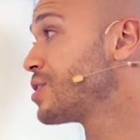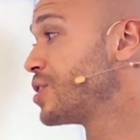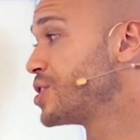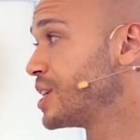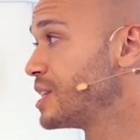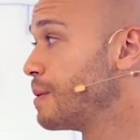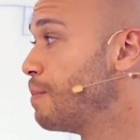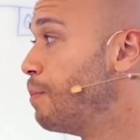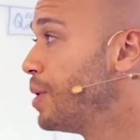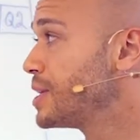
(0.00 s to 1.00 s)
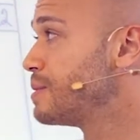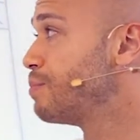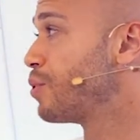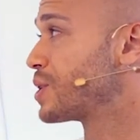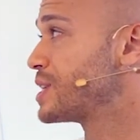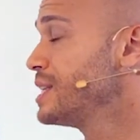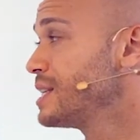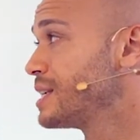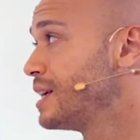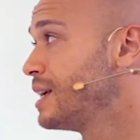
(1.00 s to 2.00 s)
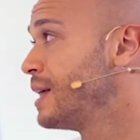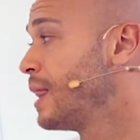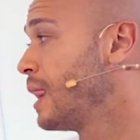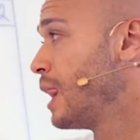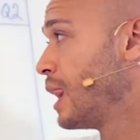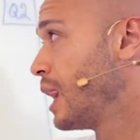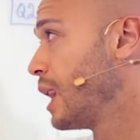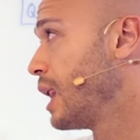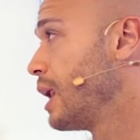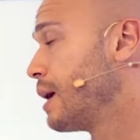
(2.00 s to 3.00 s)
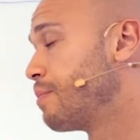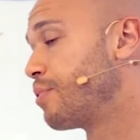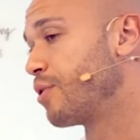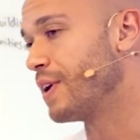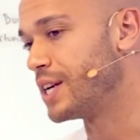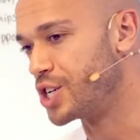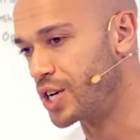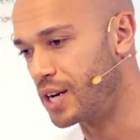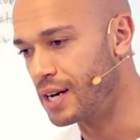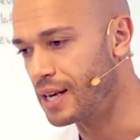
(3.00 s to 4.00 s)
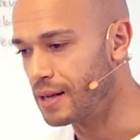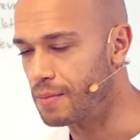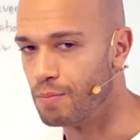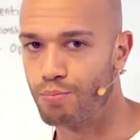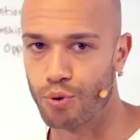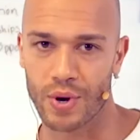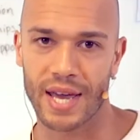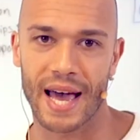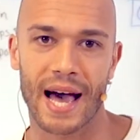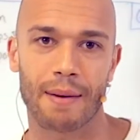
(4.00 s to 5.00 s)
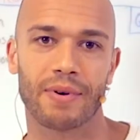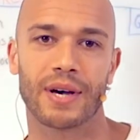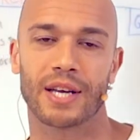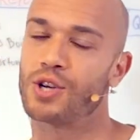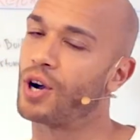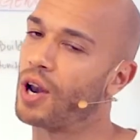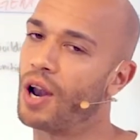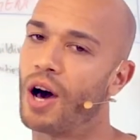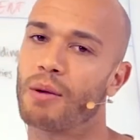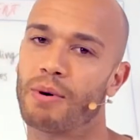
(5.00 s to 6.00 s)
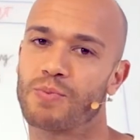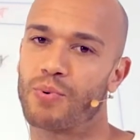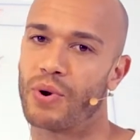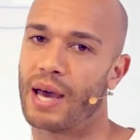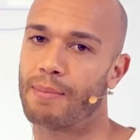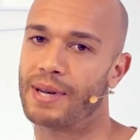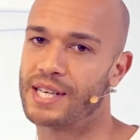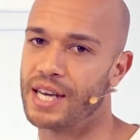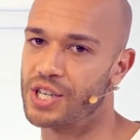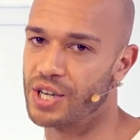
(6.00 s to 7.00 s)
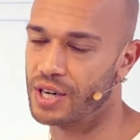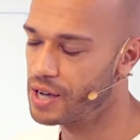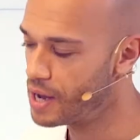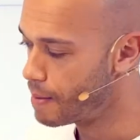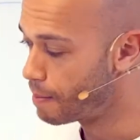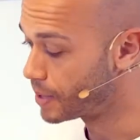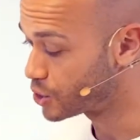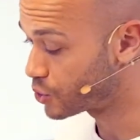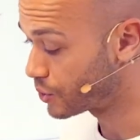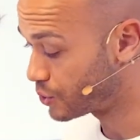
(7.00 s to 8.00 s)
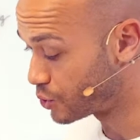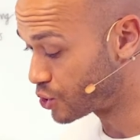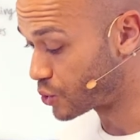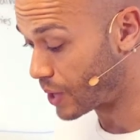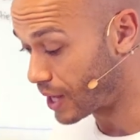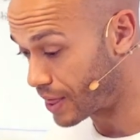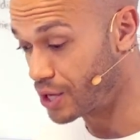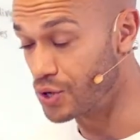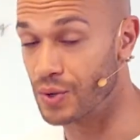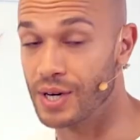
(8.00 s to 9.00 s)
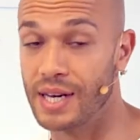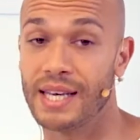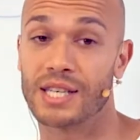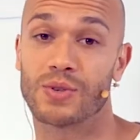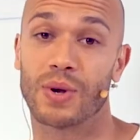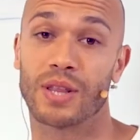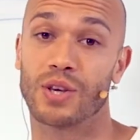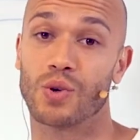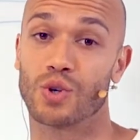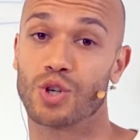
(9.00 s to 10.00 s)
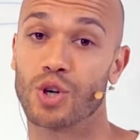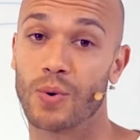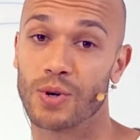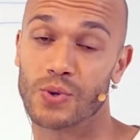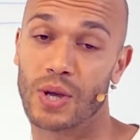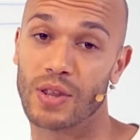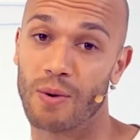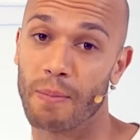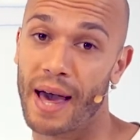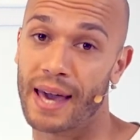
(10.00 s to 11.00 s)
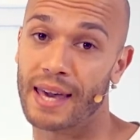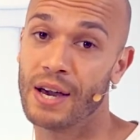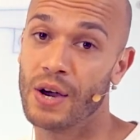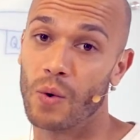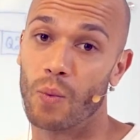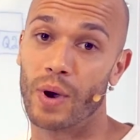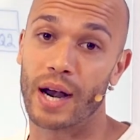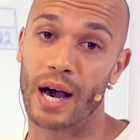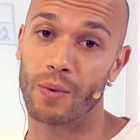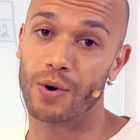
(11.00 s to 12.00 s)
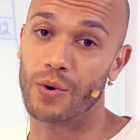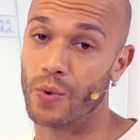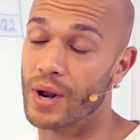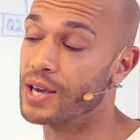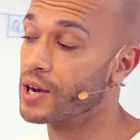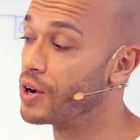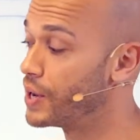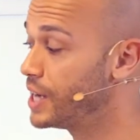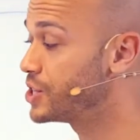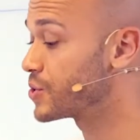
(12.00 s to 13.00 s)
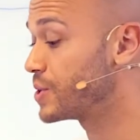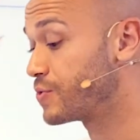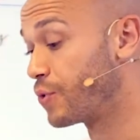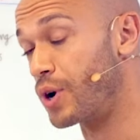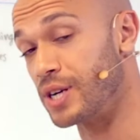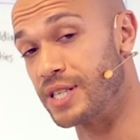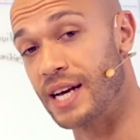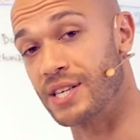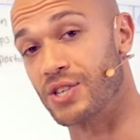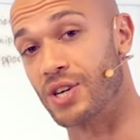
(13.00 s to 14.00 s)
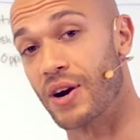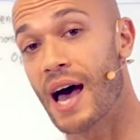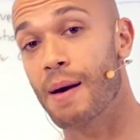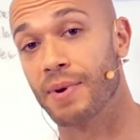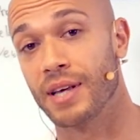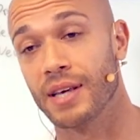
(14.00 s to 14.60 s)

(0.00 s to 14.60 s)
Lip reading: urgent but important, prevention, prehab. I talk a lot about prehabilitation. Make sure to strengthen your knees, strengthen your shoulders, strengthen your back, where our regular injuries for us dancers are happening.